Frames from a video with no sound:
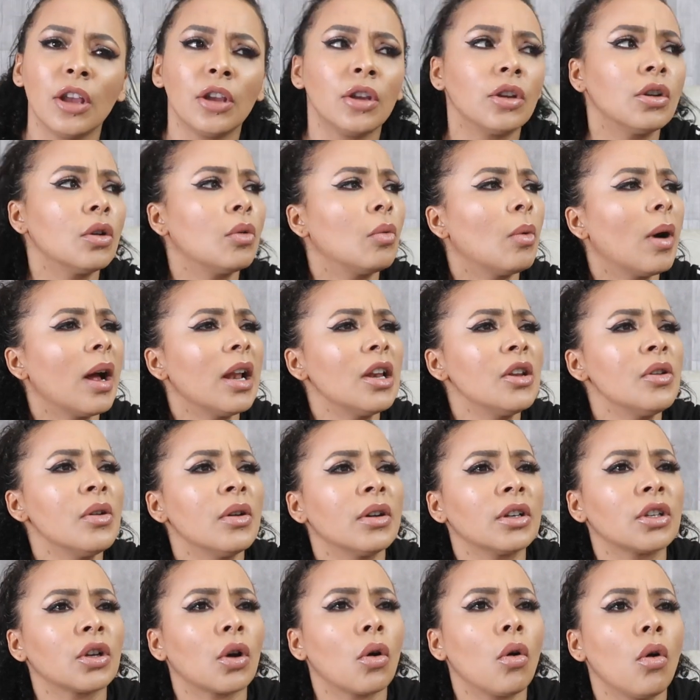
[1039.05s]
You know, while
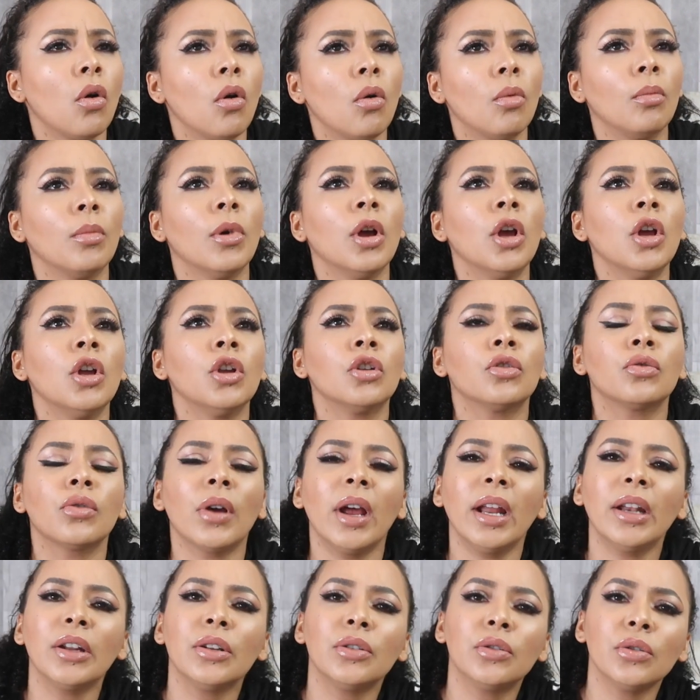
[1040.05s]
you're at home,
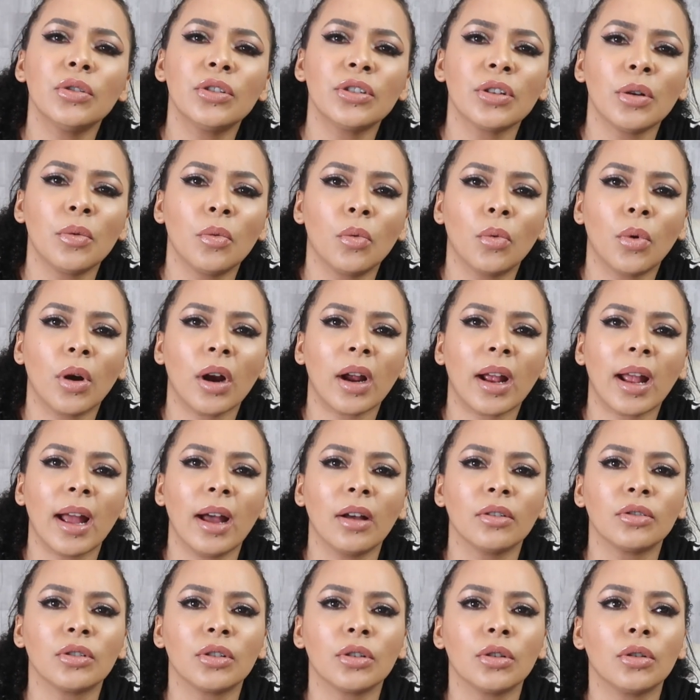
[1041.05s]
try to do some
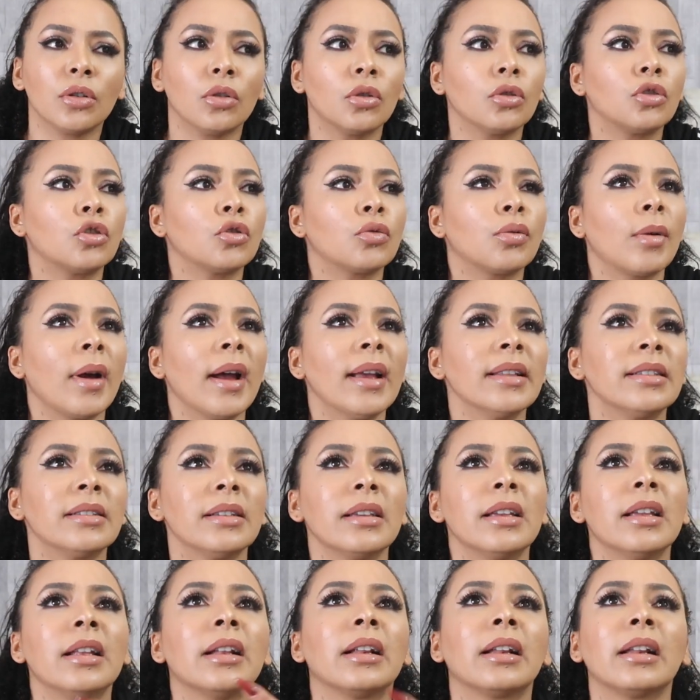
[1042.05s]
workouts, you know. Try
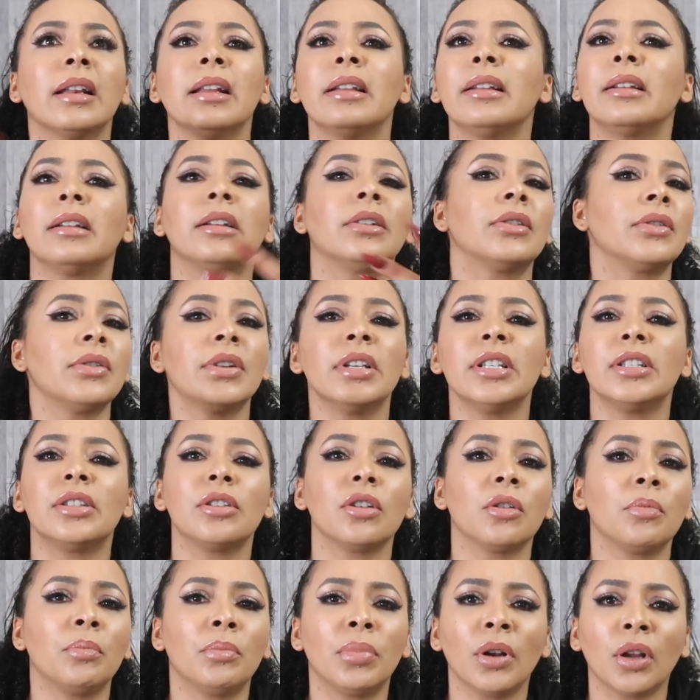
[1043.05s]
to increase
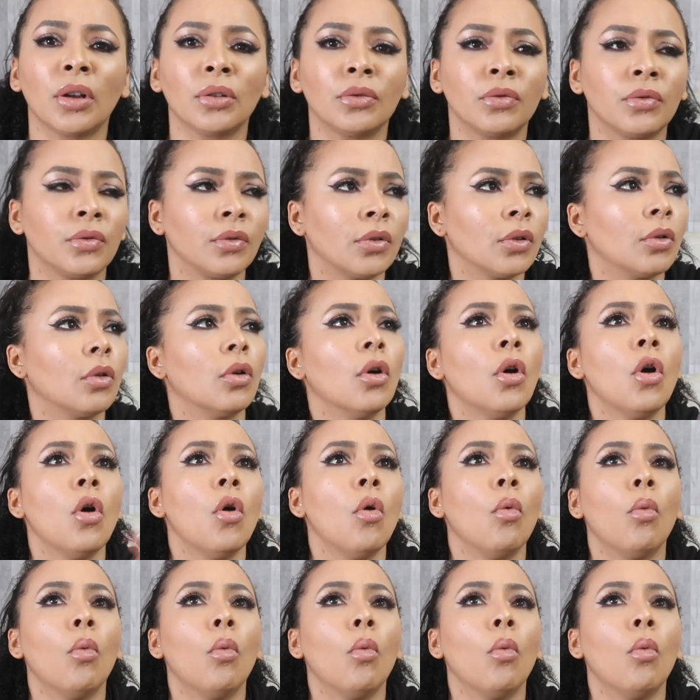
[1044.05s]
your blood flow.